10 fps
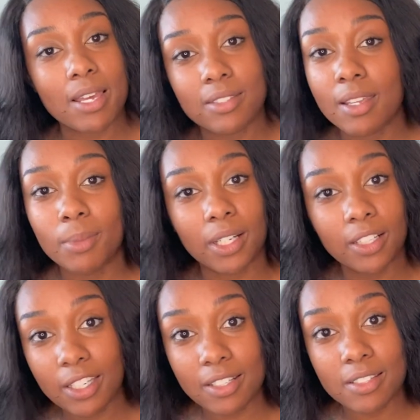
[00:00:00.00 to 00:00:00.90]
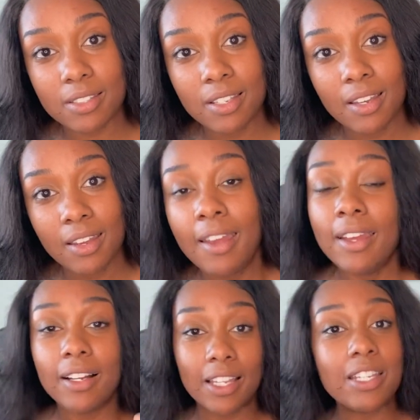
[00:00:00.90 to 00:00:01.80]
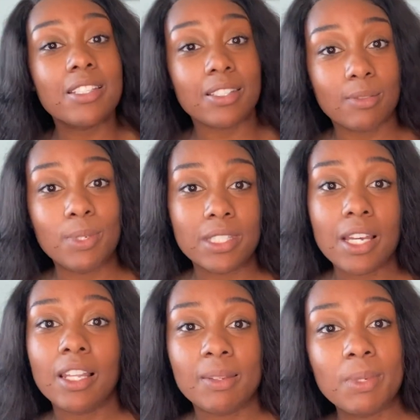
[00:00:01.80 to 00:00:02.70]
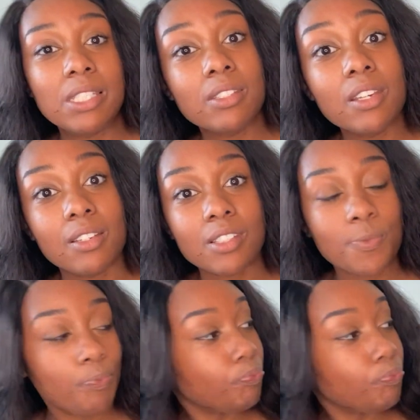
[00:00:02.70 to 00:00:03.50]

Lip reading: my stomach Cletus. Cletus has been telling me, sis,